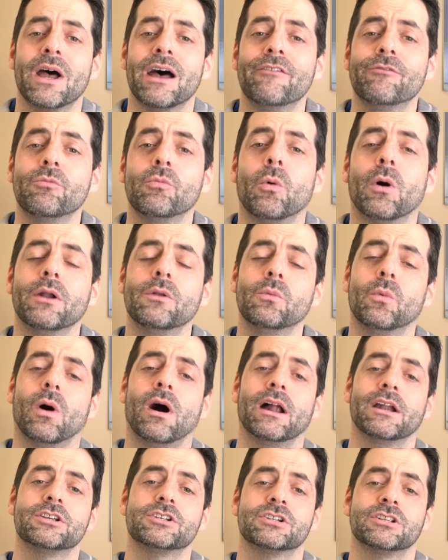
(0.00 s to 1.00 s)
have one
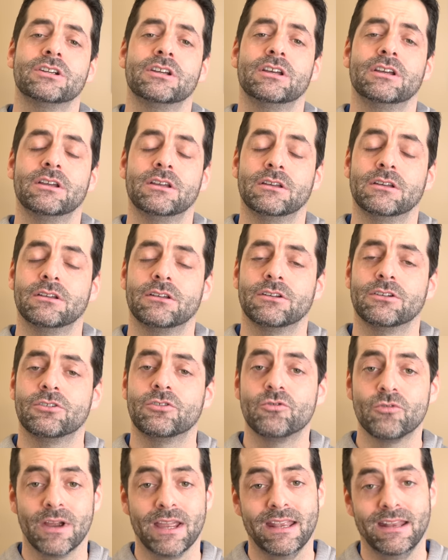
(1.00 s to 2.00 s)
watch,
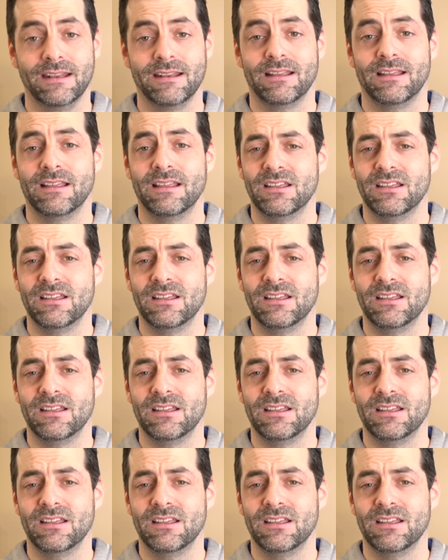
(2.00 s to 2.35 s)
great.